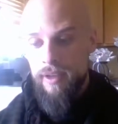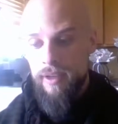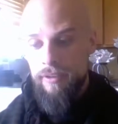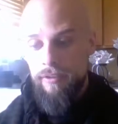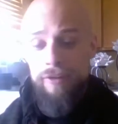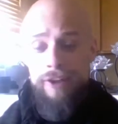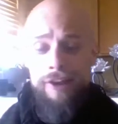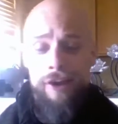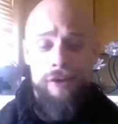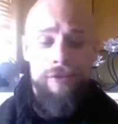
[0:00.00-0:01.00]
And then they're like,
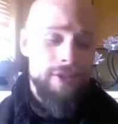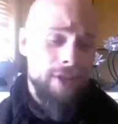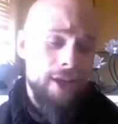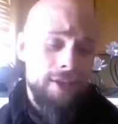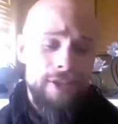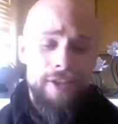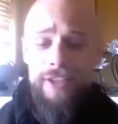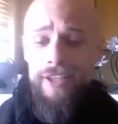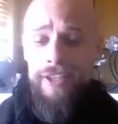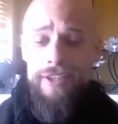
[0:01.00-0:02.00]
oh, this
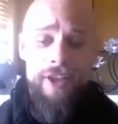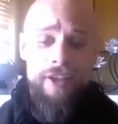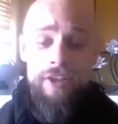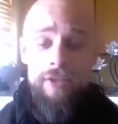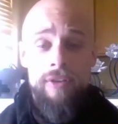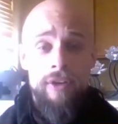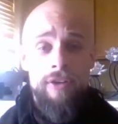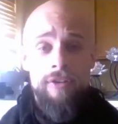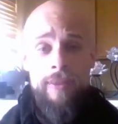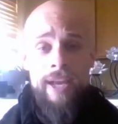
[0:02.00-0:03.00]
hostility, it's all on you. No,
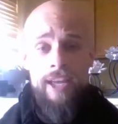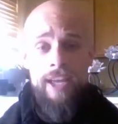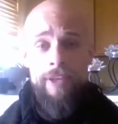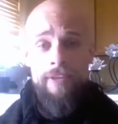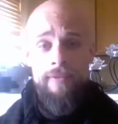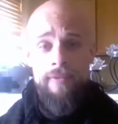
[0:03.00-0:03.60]
you're my enemy.